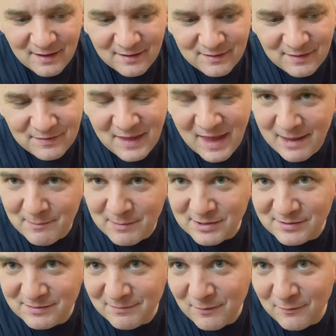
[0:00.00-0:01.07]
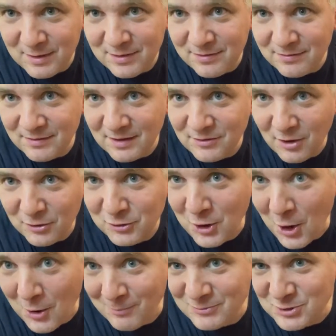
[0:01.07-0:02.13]
that name in with the
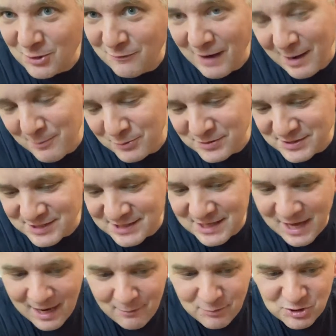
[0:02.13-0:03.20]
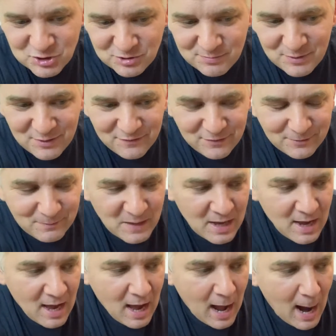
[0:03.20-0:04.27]
.com, so I put the CA, which is beautiful.
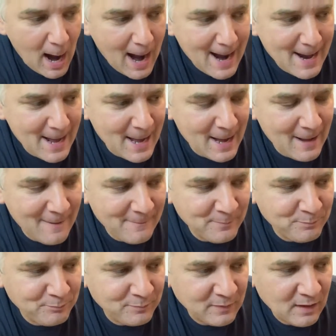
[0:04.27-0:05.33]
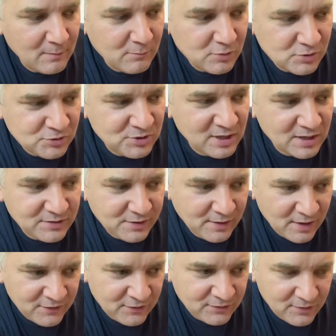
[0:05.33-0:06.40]

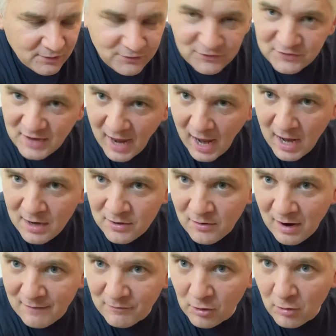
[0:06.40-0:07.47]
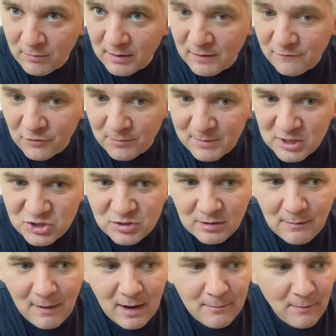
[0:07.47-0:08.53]
Bluesguitarlesson.ca. You have all the
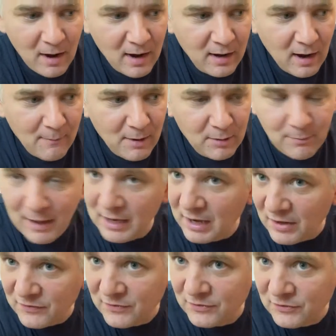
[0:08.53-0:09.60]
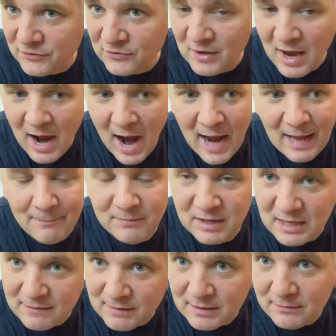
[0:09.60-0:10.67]
information about my lessons. I am
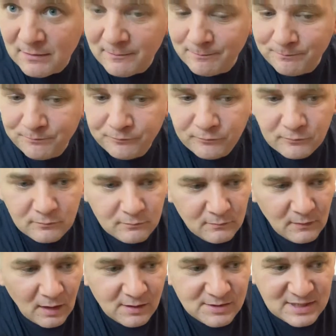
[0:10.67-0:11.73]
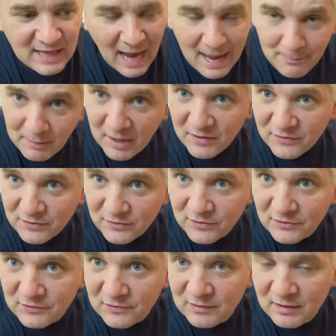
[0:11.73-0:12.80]
giving Skype
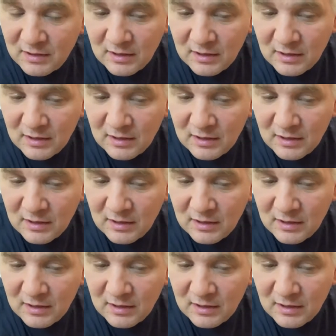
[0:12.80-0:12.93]
lessons,